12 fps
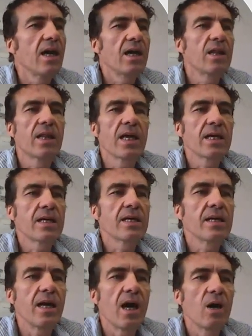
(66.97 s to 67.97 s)
And
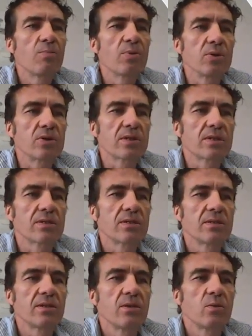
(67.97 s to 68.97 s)
then output,
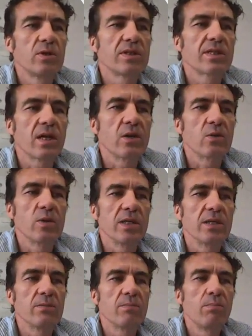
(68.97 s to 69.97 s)
which is how
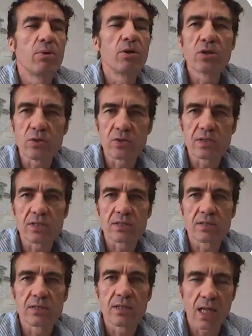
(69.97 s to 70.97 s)
we
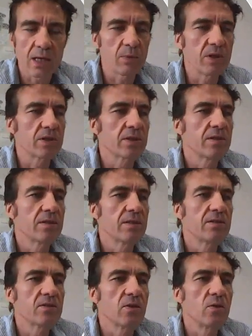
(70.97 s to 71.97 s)
produce language.
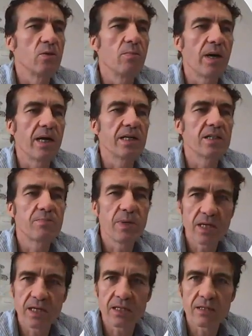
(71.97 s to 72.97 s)
So by
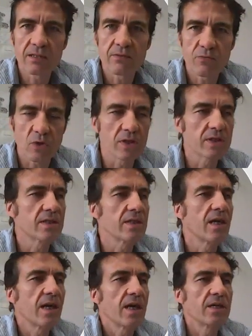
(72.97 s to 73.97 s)
speaking
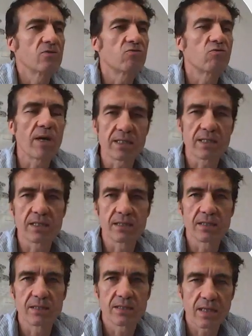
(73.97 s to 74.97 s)
first and
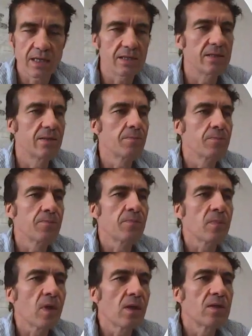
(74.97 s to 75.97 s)
writing second.
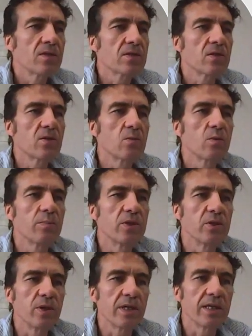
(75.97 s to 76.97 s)
So we'll be
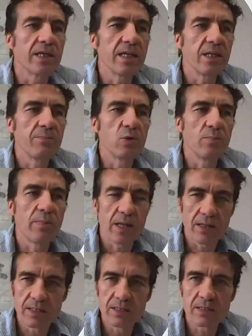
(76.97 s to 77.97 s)
doing input
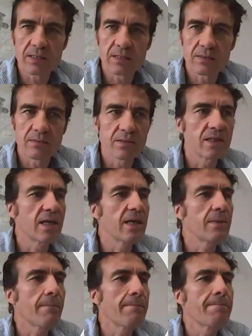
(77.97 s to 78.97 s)
methods
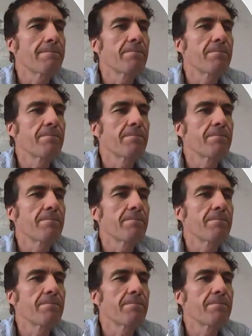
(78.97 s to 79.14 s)
today.